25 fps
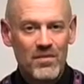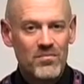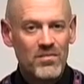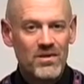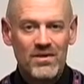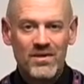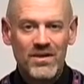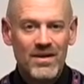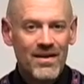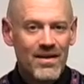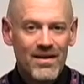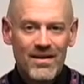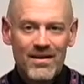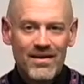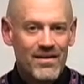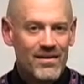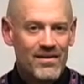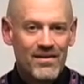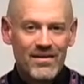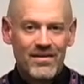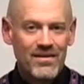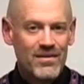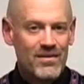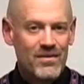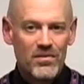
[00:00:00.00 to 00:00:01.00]
I mean,
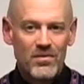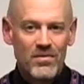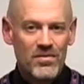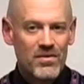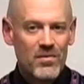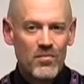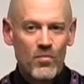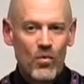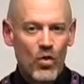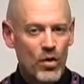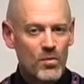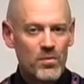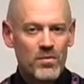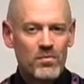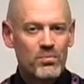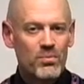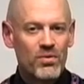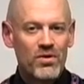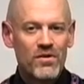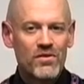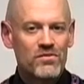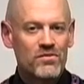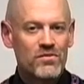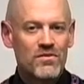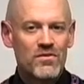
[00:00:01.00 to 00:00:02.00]
the, the Mormon
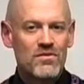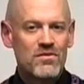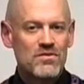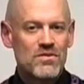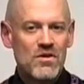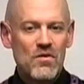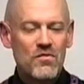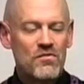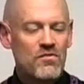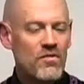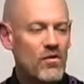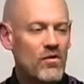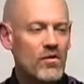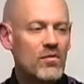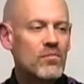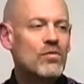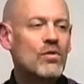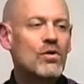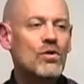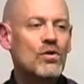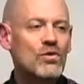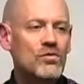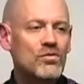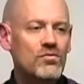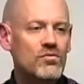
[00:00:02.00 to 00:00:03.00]
priesthood is so far
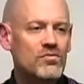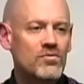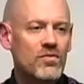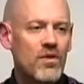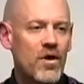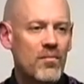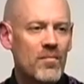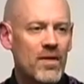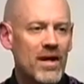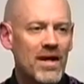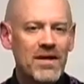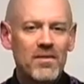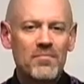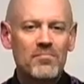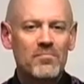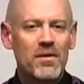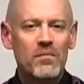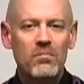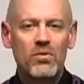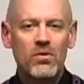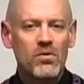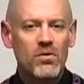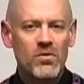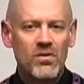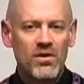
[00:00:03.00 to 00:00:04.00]
removed from any
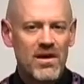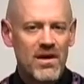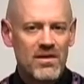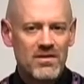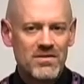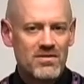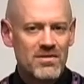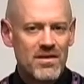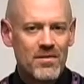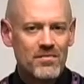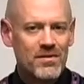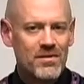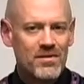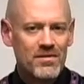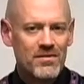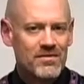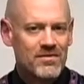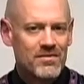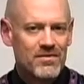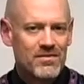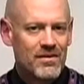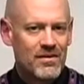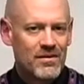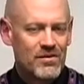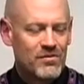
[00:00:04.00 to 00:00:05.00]
biblical concept that
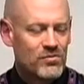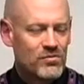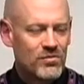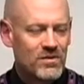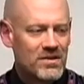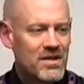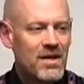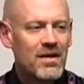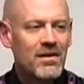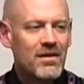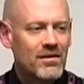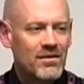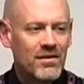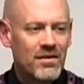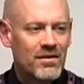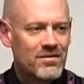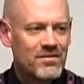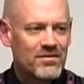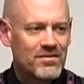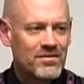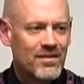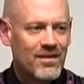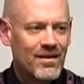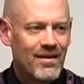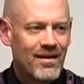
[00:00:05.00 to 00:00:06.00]
it's, that it's
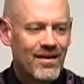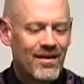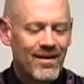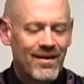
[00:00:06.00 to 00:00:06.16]
ridiculous.